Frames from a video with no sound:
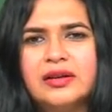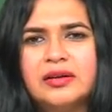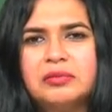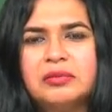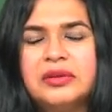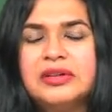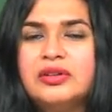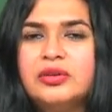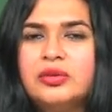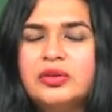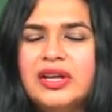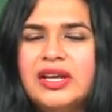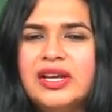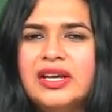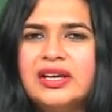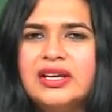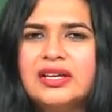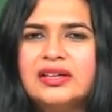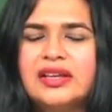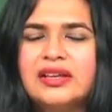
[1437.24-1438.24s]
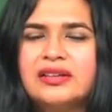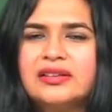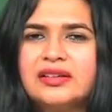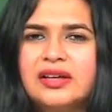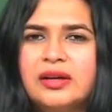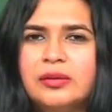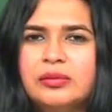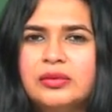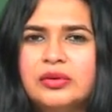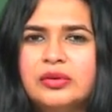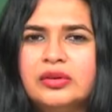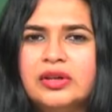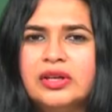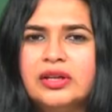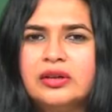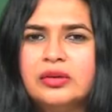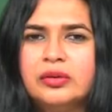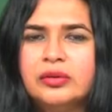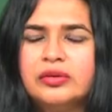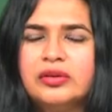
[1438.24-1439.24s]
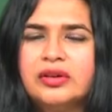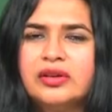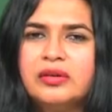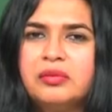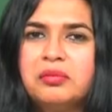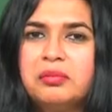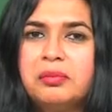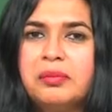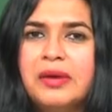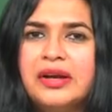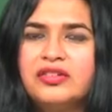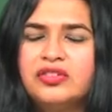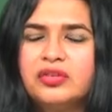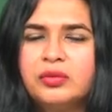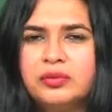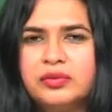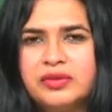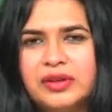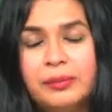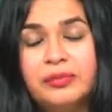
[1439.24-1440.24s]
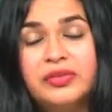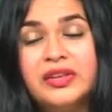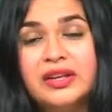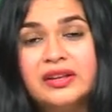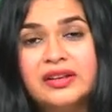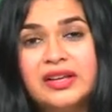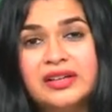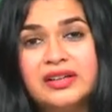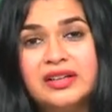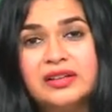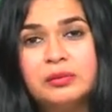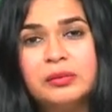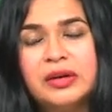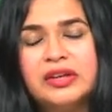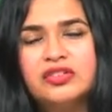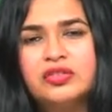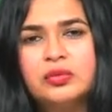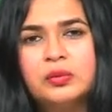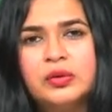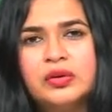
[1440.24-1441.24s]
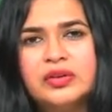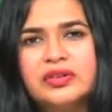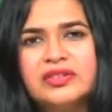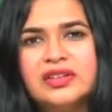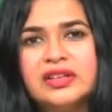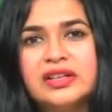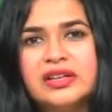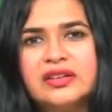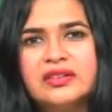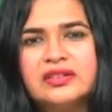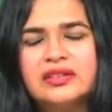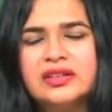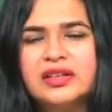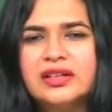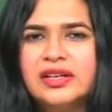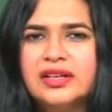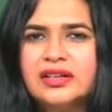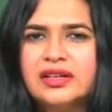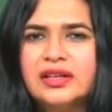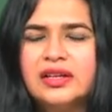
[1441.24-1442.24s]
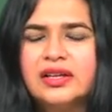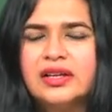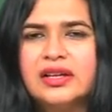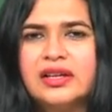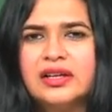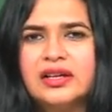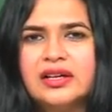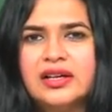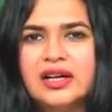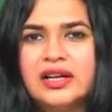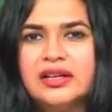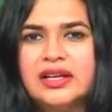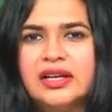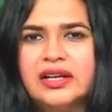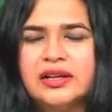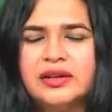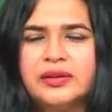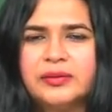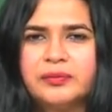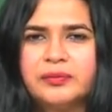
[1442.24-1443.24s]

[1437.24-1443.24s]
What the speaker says: but today it has come to denote something that is much more sinister and cunning,